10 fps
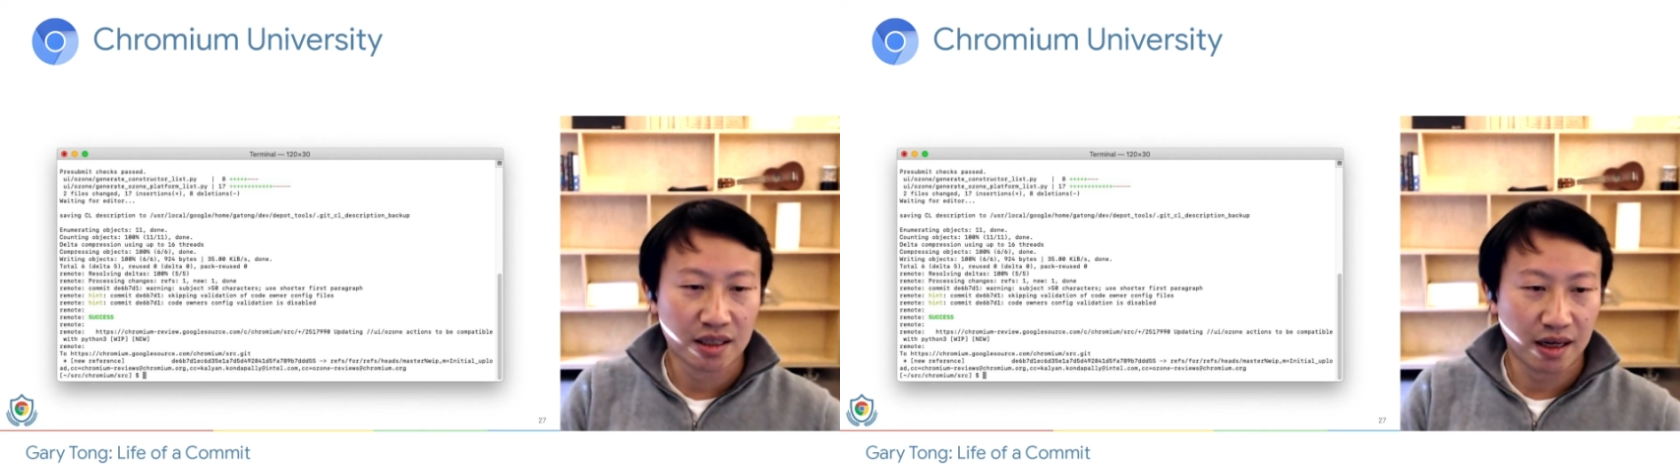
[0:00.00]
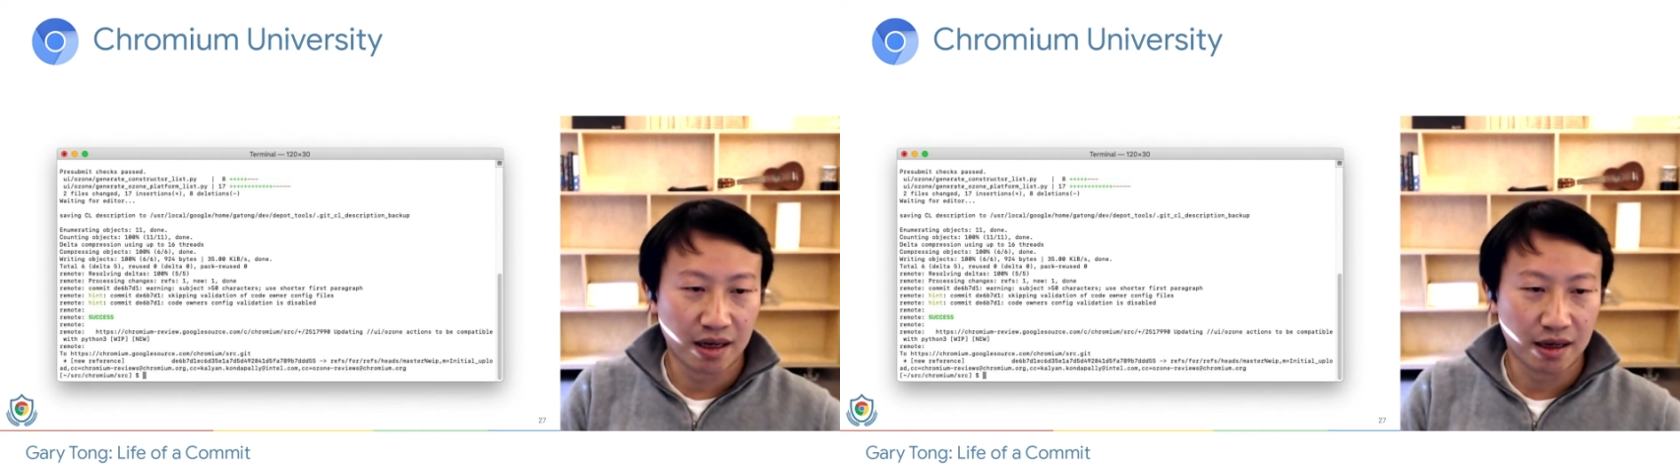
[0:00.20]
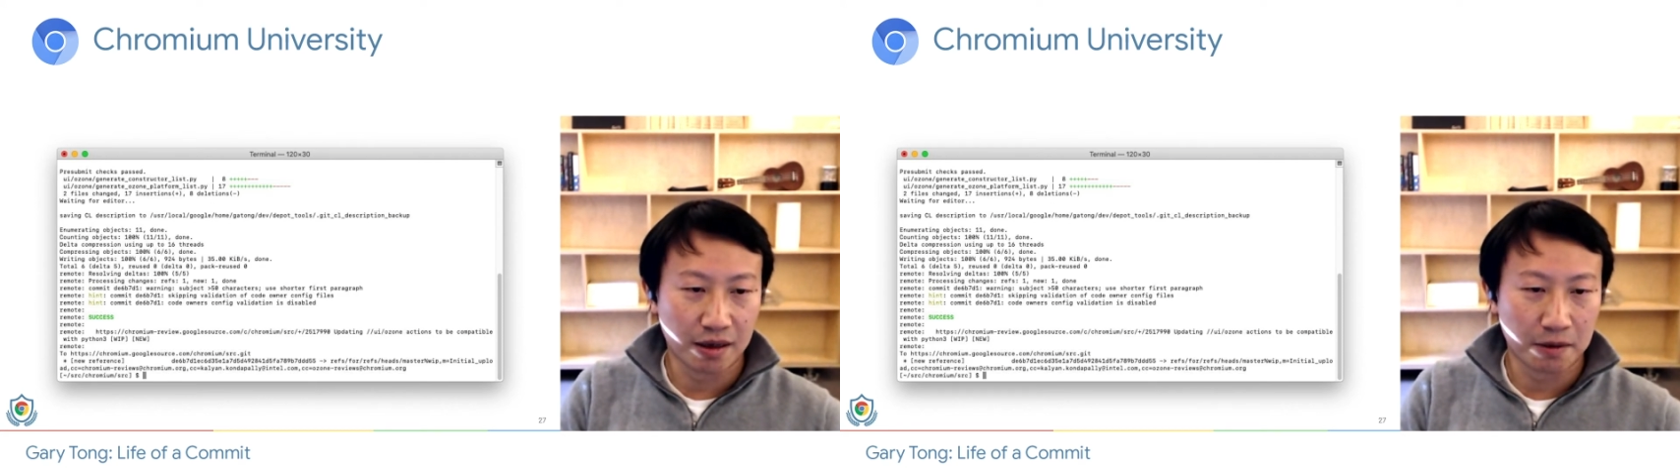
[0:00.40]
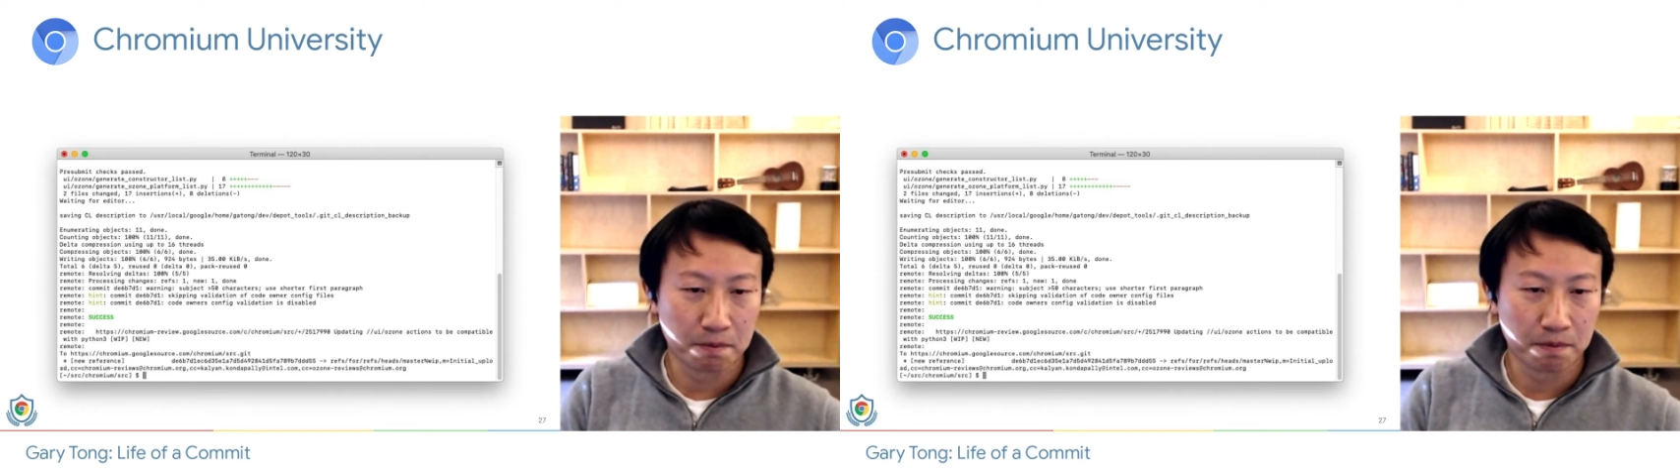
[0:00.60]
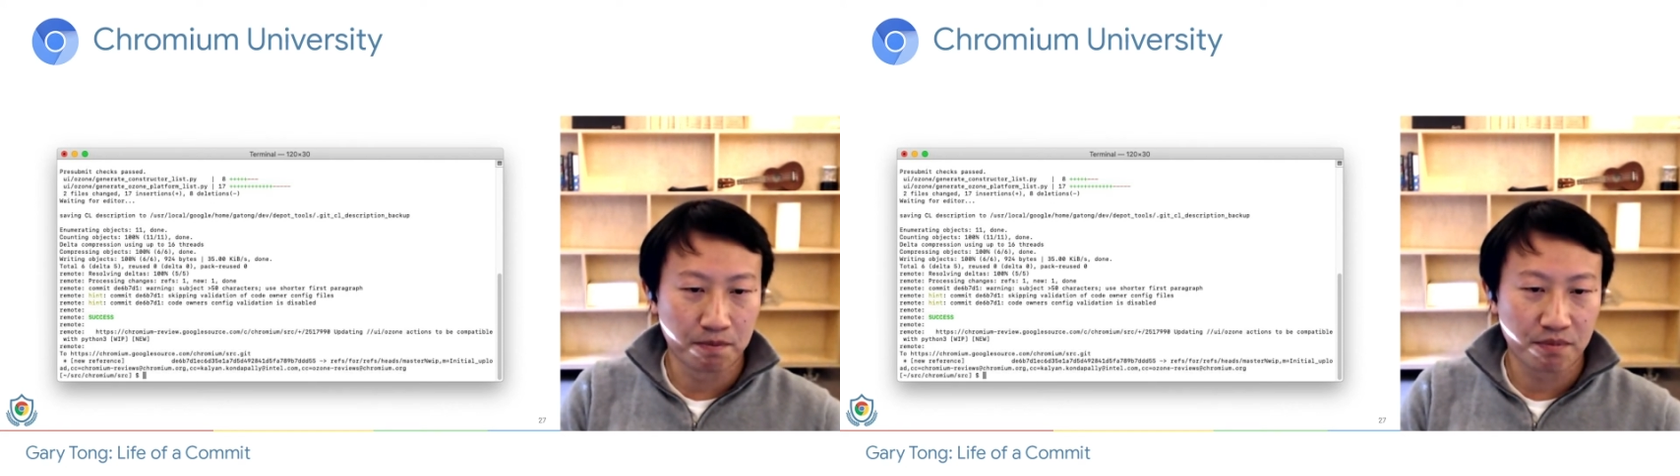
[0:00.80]

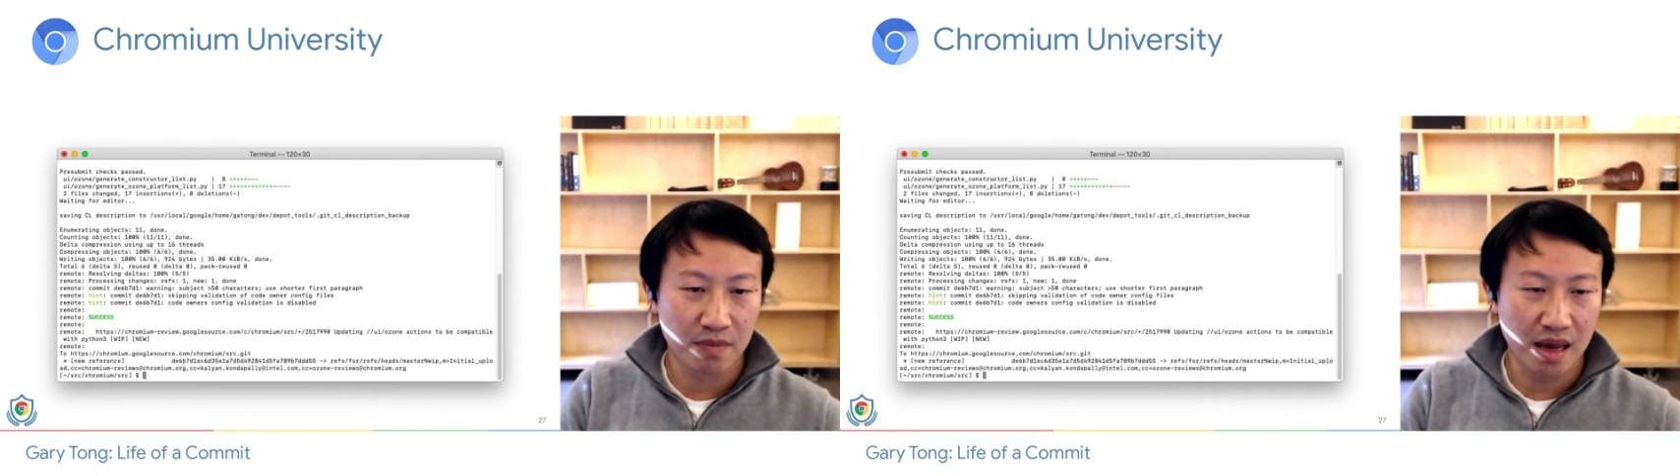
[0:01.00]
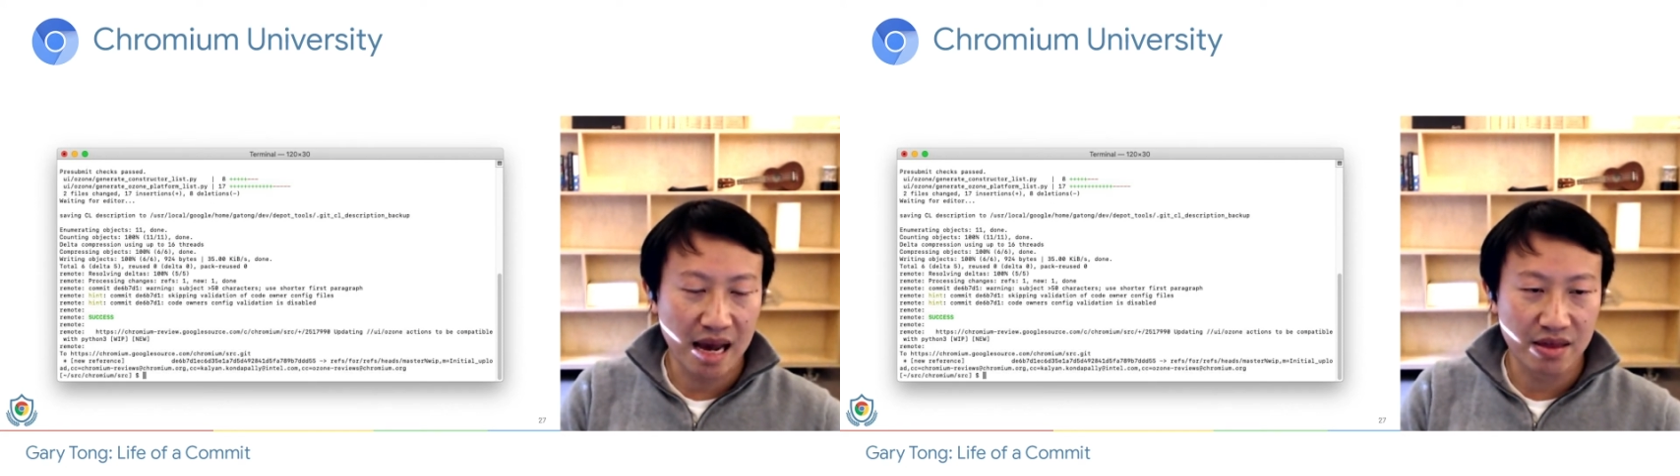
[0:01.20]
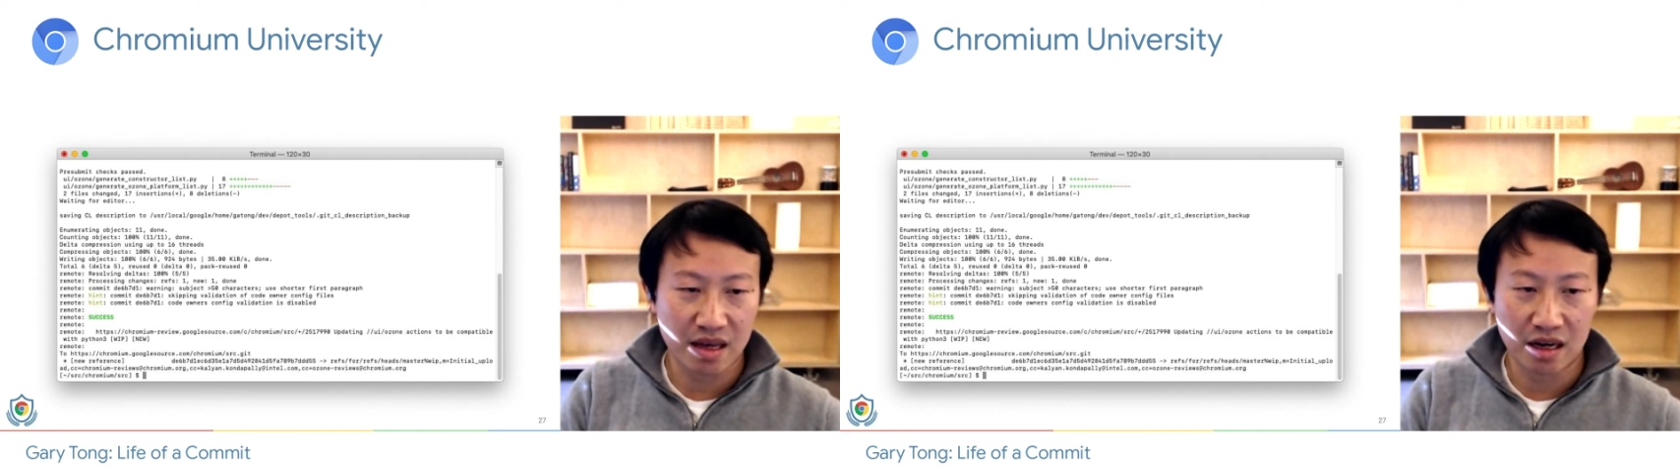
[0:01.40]
and then